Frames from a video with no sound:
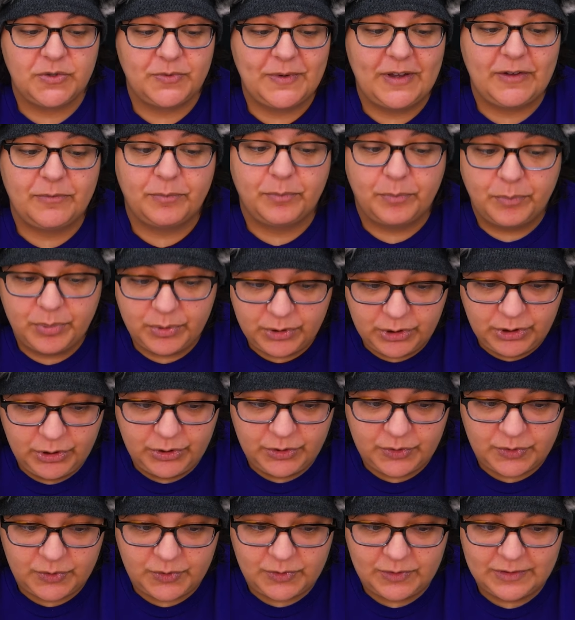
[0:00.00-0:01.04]
We have
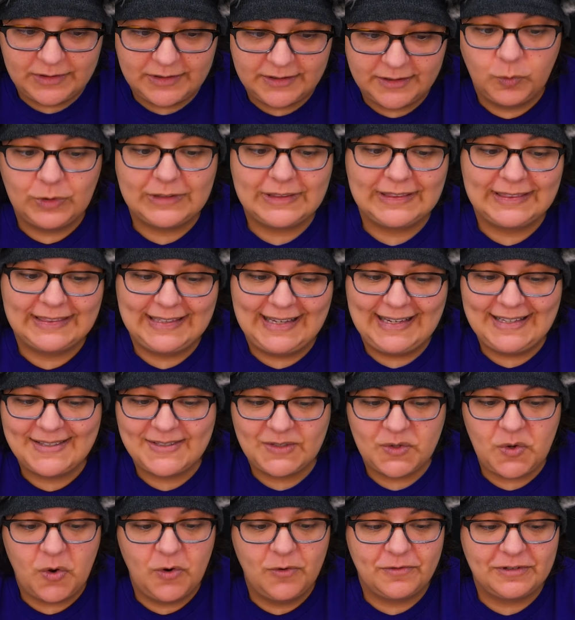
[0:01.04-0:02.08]
blue with
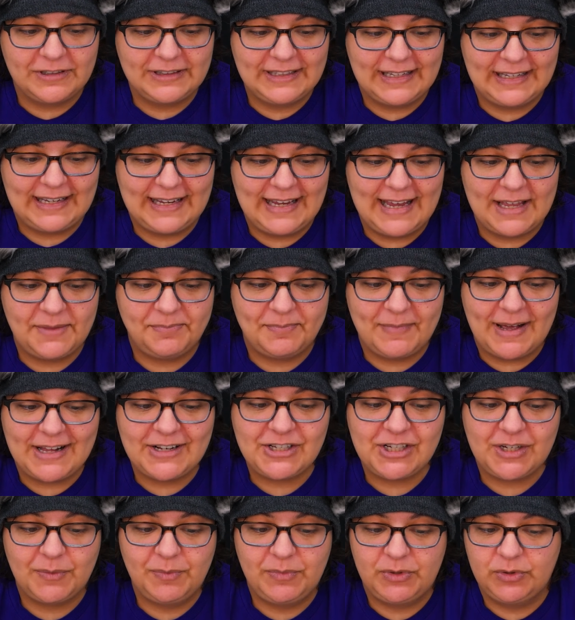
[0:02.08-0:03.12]
lace overlay and
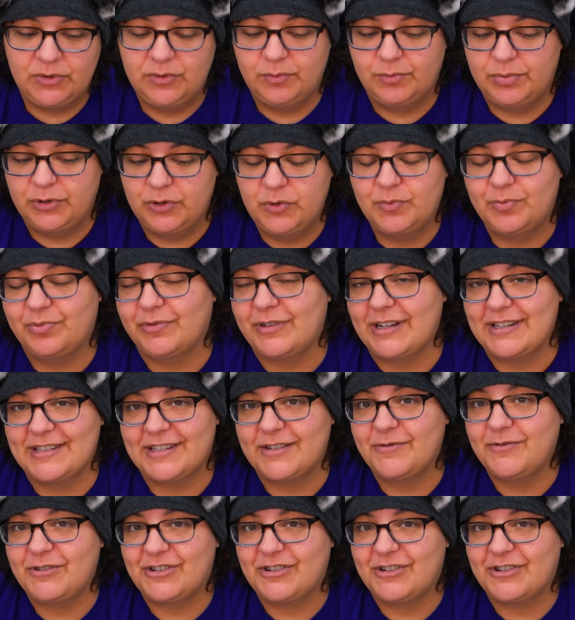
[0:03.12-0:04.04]
matching blue bracelet,